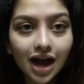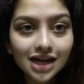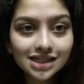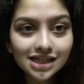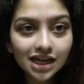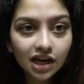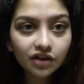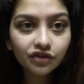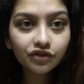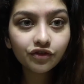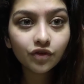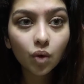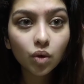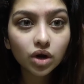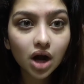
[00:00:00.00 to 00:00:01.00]
I see like
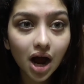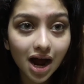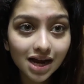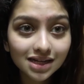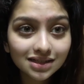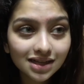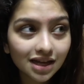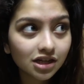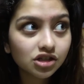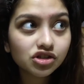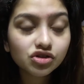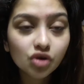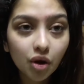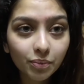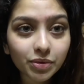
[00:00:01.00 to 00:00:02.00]
four eyes and it's
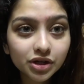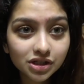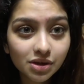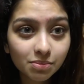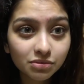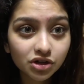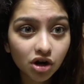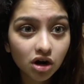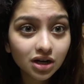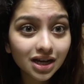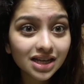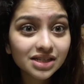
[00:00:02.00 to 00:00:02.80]
not because I'm drunk.